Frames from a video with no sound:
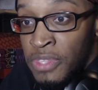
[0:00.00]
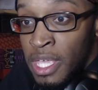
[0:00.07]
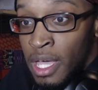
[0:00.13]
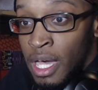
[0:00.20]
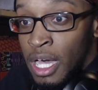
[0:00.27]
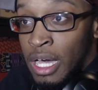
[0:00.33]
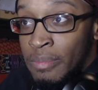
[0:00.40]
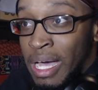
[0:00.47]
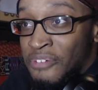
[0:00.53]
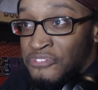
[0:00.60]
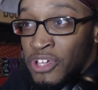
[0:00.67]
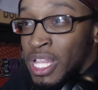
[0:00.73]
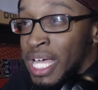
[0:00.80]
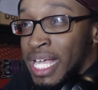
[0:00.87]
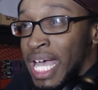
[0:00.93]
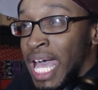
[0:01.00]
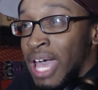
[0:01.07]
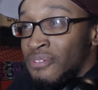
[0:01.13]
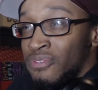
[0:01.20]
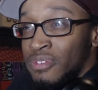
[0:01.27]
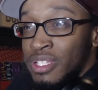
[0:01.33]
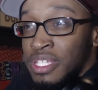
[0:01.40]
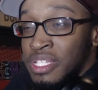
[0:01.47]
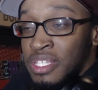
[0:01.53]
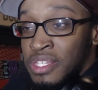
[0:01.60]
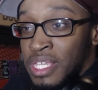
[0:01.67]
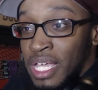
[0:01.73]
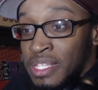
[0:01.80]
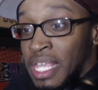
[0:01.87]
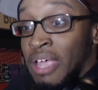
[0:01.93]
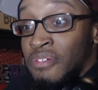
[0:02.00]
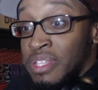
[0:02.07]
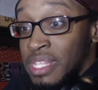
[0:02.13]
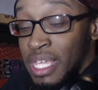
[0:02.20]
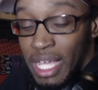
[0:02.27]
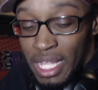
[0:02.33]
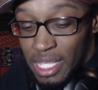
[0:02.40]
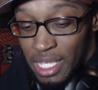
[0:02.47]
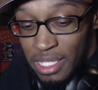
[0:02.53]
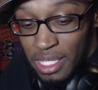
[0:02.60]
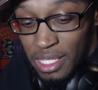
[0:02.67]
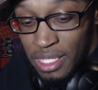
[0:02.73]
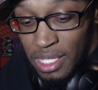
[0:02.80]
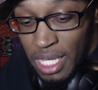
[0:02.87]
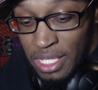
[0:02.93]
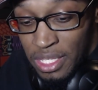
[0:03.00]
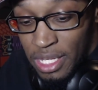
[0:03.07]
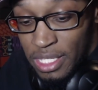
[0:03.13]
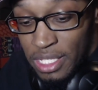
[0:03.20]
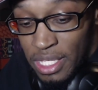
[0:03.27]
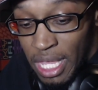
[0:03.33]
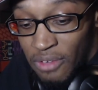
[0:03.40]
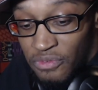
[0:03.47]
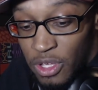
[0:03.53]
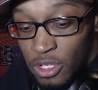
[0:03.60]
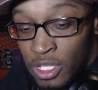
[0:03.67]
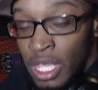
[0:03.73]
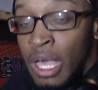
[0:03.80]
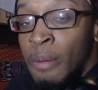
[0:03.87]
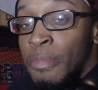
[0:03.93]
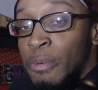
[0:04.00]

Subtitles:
I feel like I haven't really discussed everything I need to discuss on these headphones.